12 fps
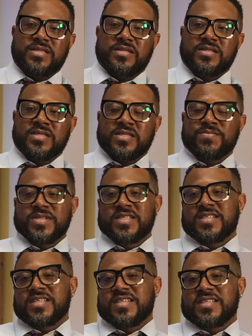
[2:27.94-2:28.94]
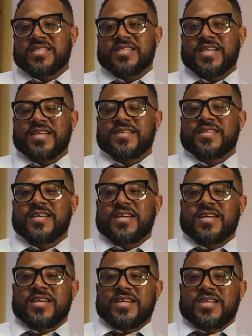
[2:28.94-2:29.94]
with disabilities then,
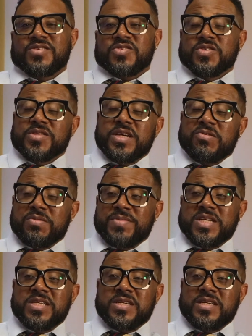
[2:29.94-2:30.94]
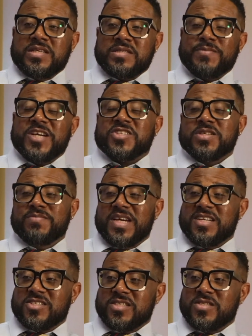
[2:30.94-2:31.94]
so there would be special
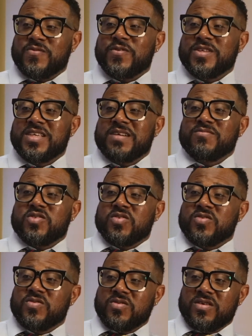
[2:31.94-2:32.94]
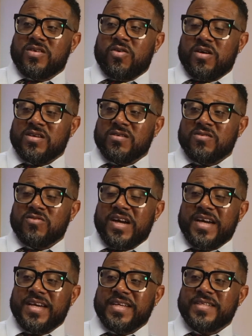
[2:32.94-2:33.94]
measures for them to order a
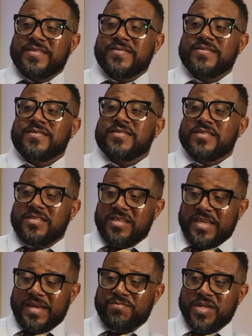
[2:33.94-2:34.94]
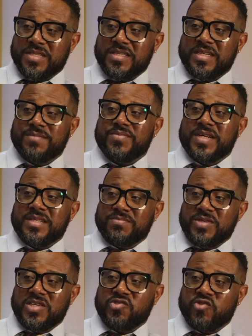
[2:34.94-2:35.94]
ride, to get picked up and
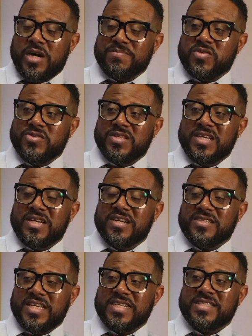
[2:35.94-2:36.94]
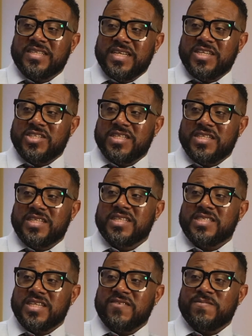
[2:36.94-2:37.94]
to be dropped to their destination in
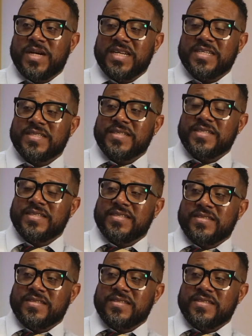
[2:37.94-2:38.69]
a safe manner.